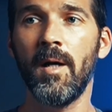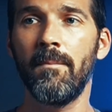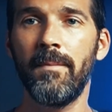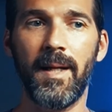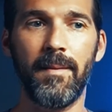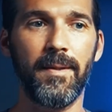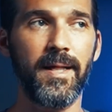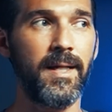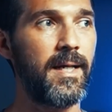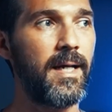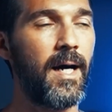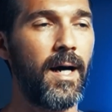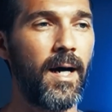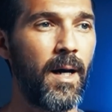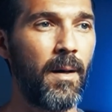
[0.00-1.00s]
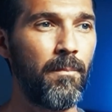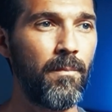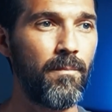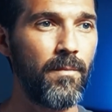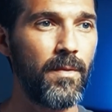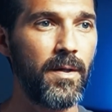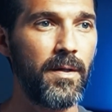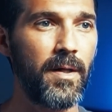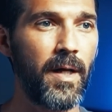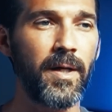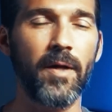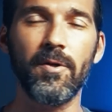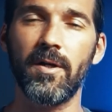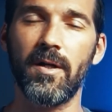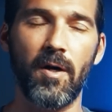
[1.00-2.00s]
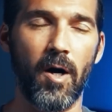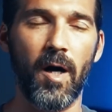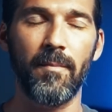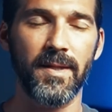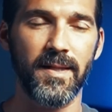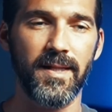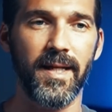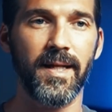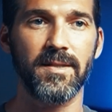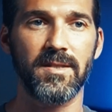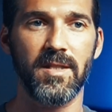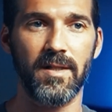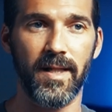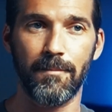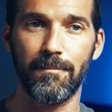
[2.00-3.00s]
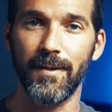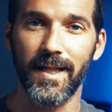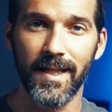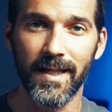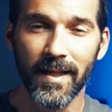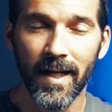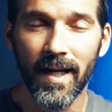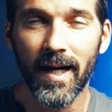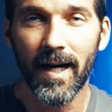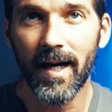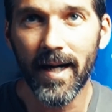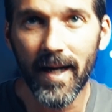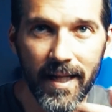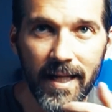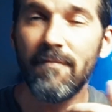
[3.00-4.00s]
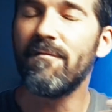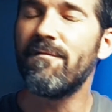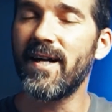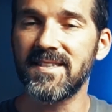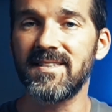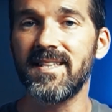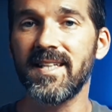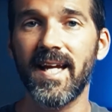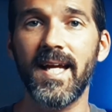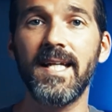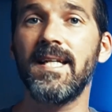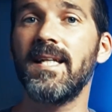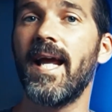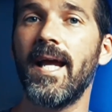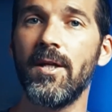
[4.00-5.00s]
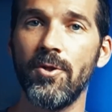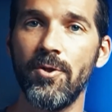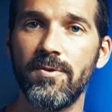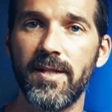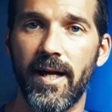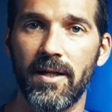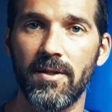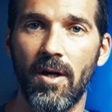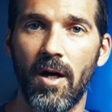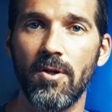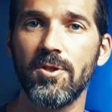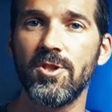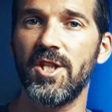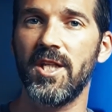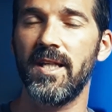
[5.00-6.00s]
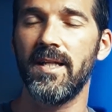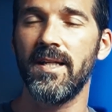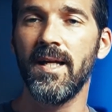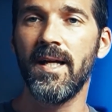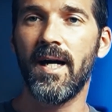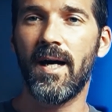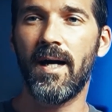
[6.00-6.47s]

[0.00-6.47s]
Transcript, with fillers: Maybe um, another common thing is to like be Uh, investigating a new technology,